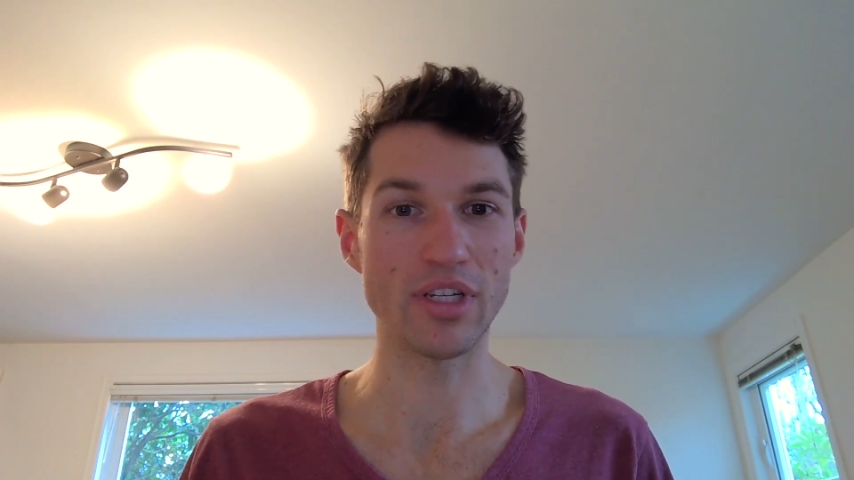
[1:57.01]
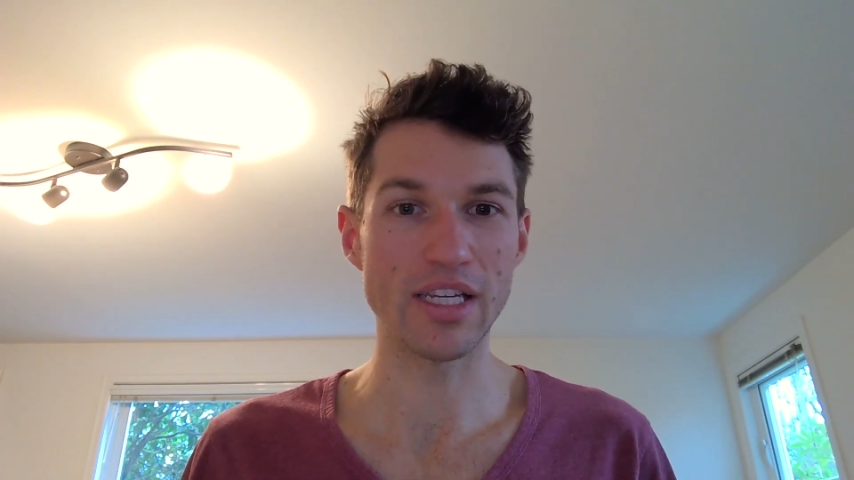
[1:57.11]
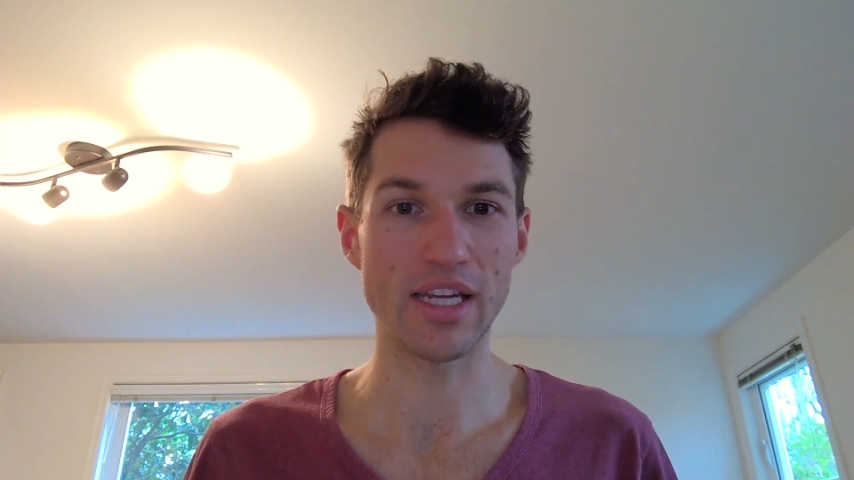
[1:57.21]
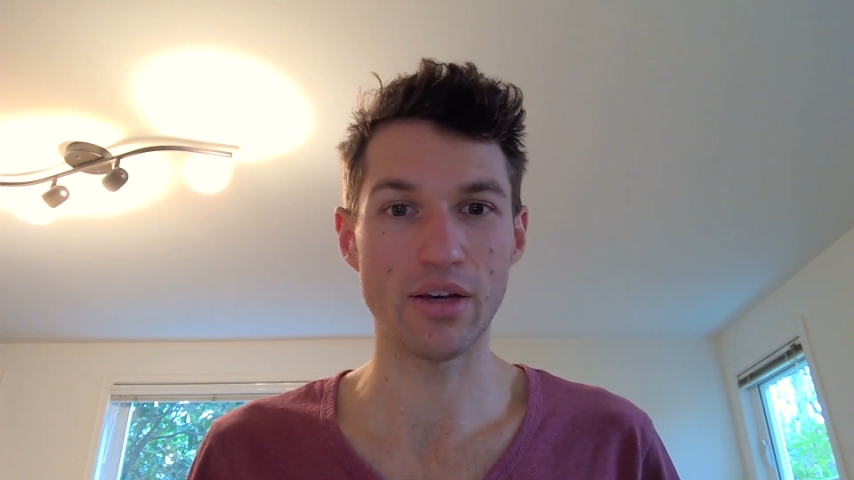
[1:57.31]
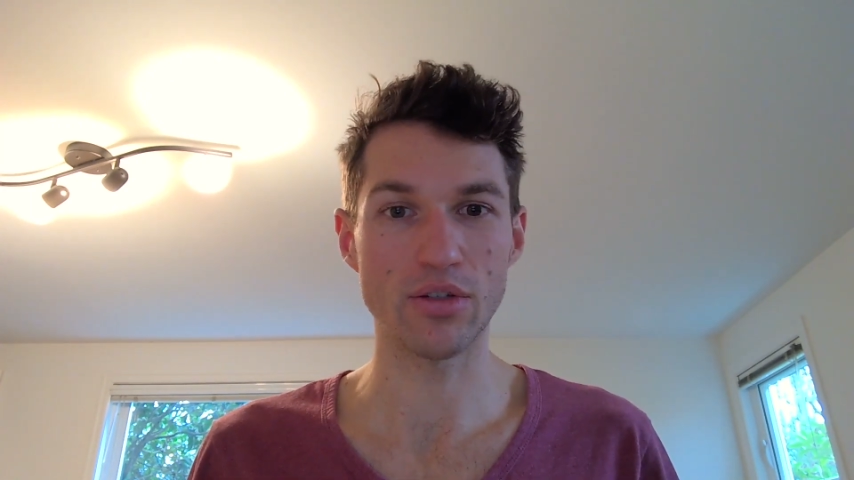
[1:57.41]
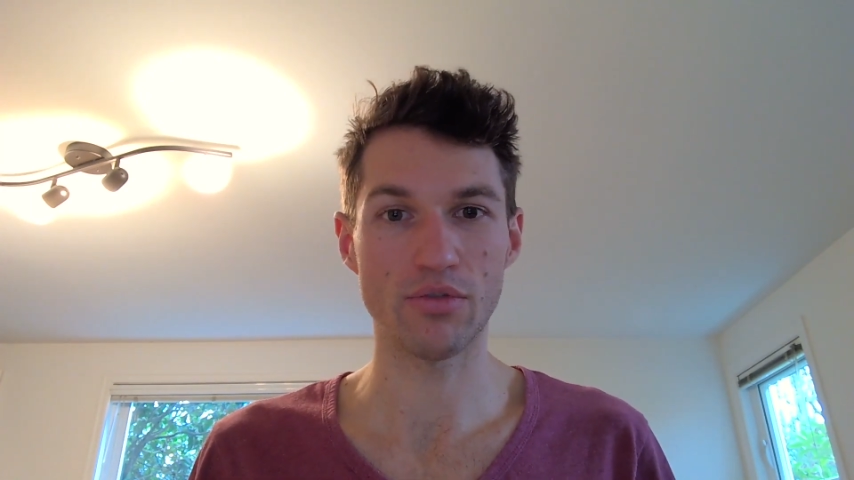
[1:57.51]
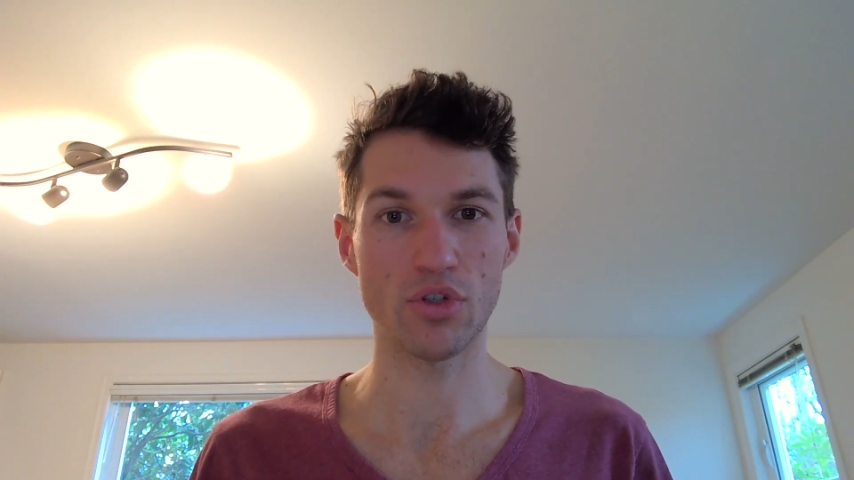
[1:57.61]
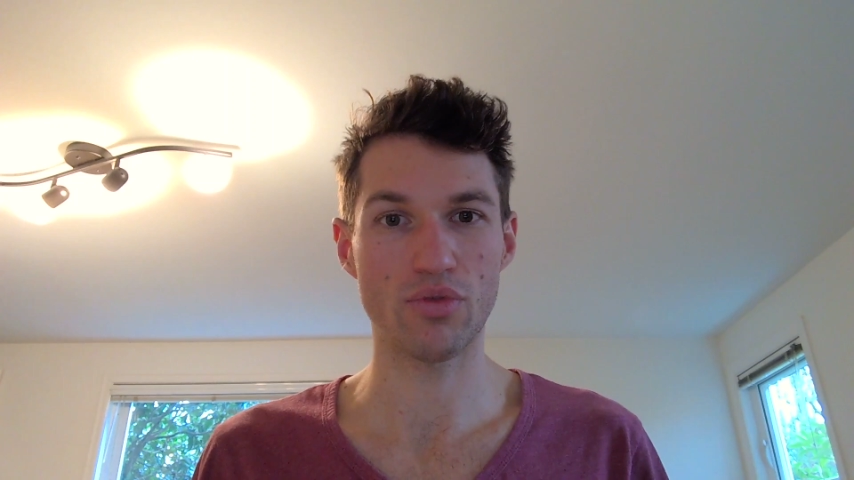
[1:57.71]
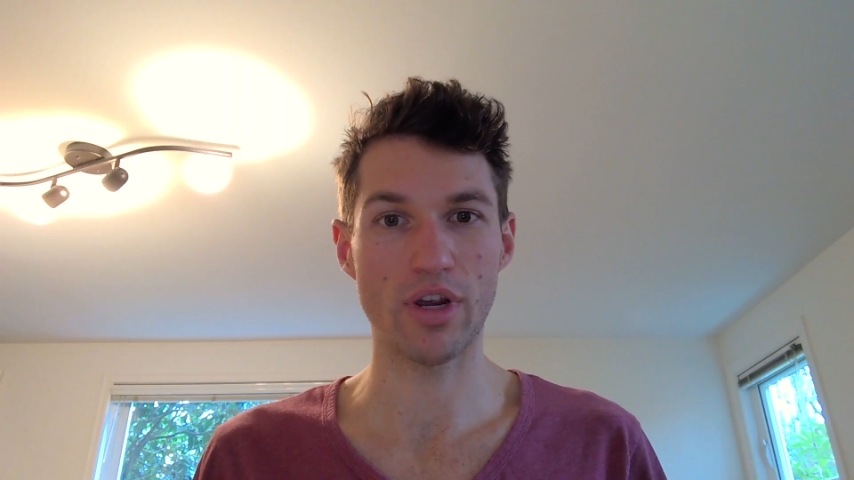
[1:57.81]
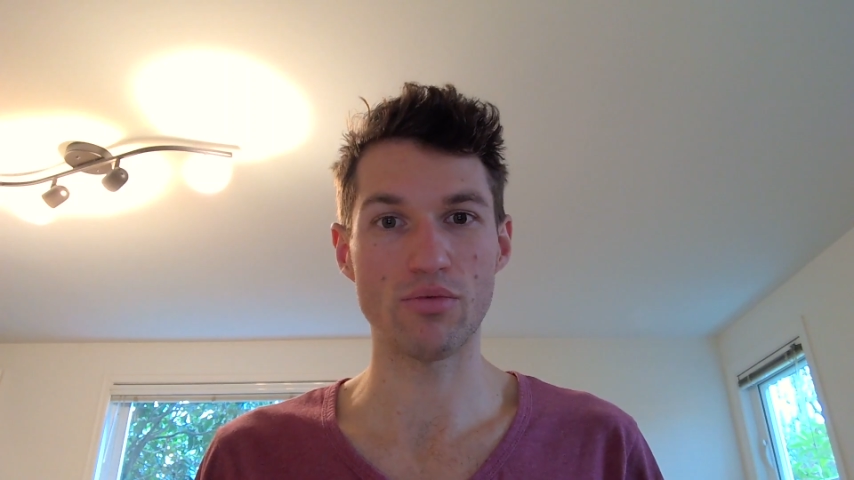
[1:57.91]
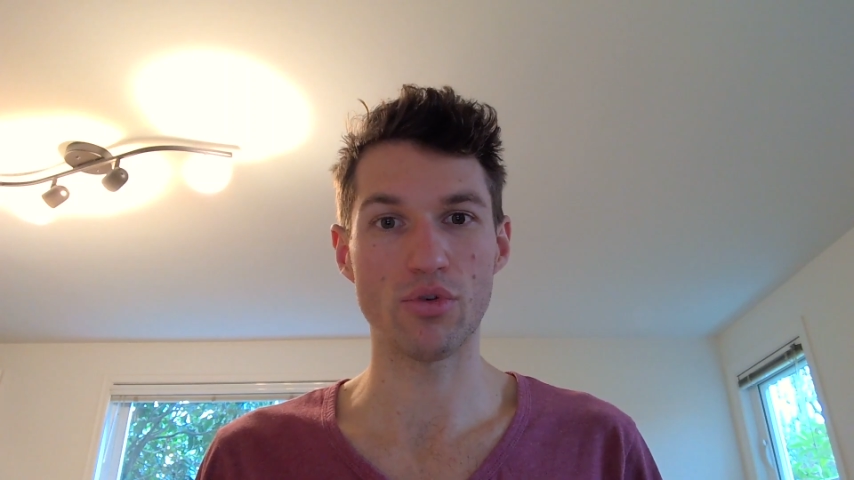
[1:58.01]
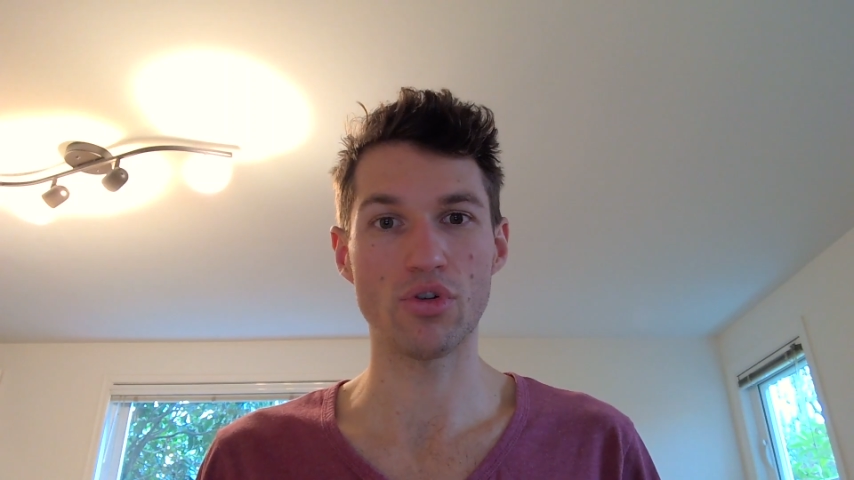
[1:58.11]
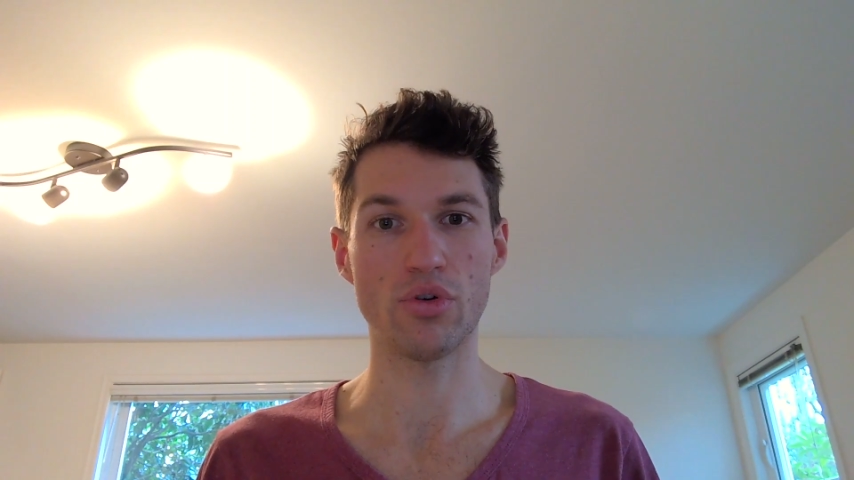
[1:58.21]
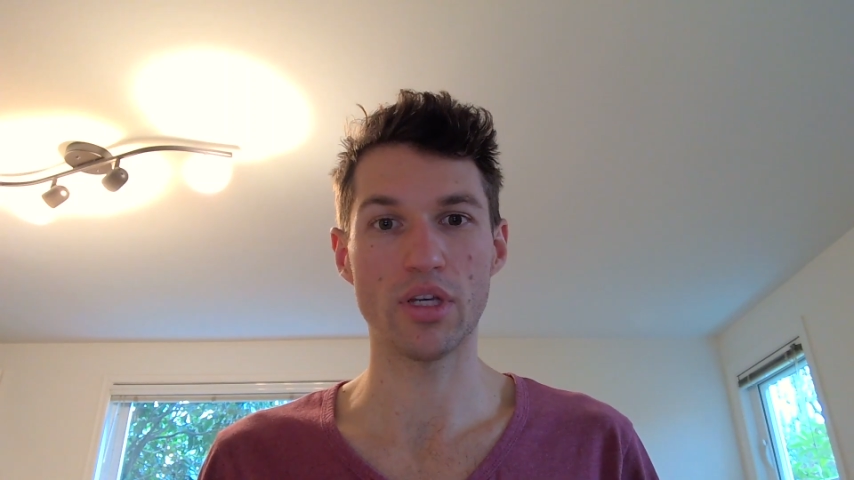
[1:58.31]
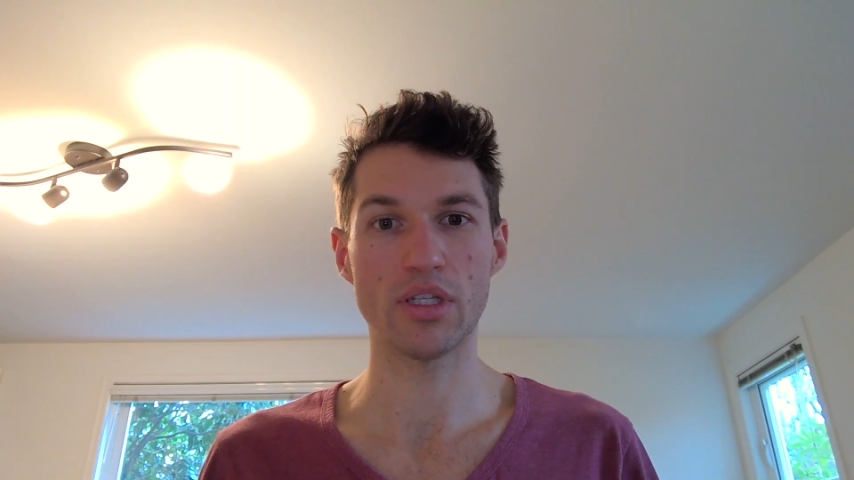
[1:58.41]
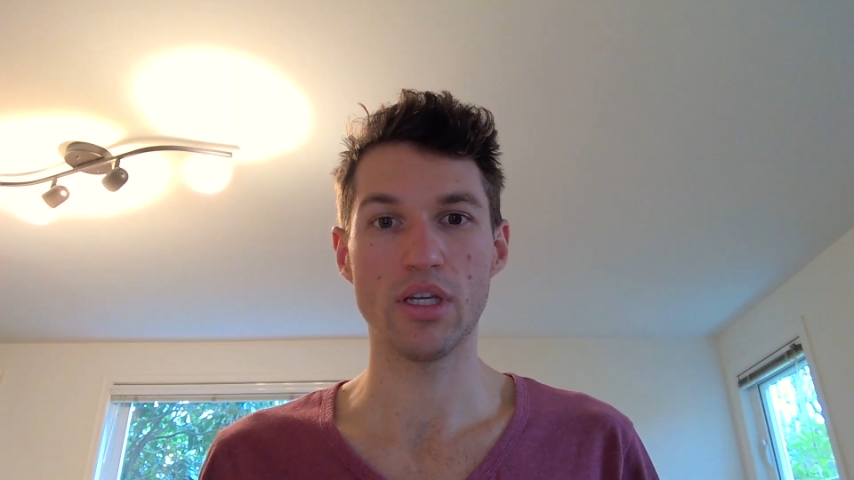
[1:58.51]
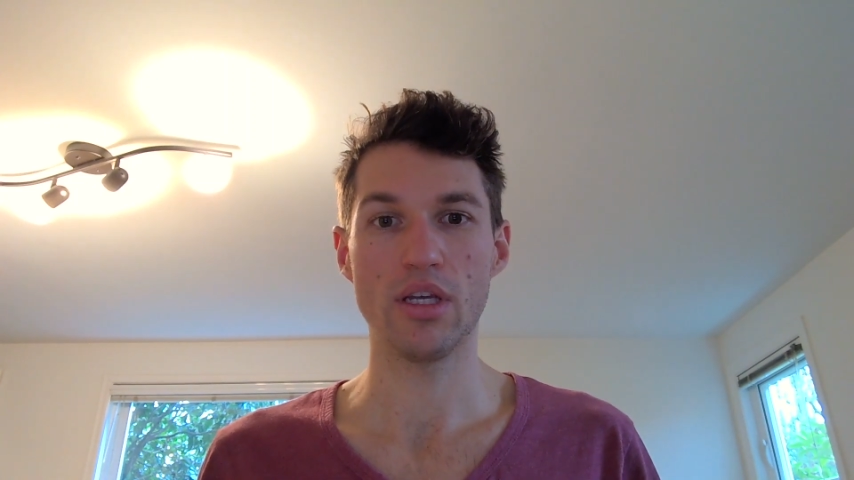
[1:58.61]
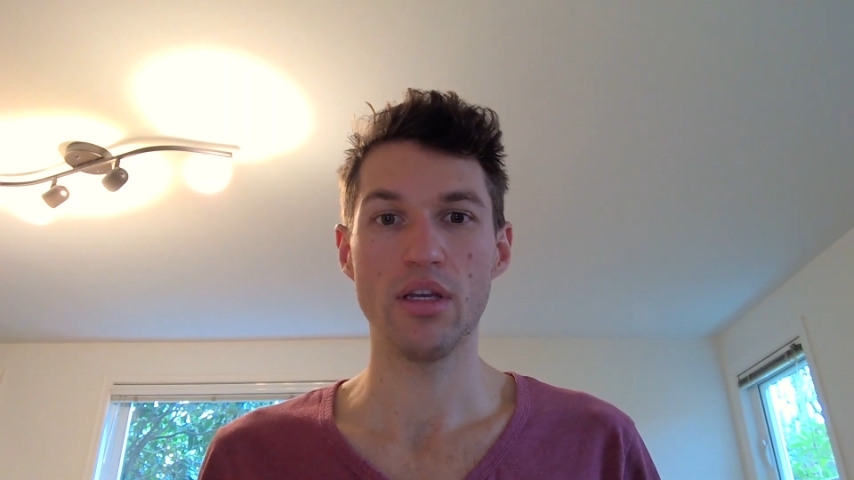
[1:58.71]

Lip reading: details of a straight route choice,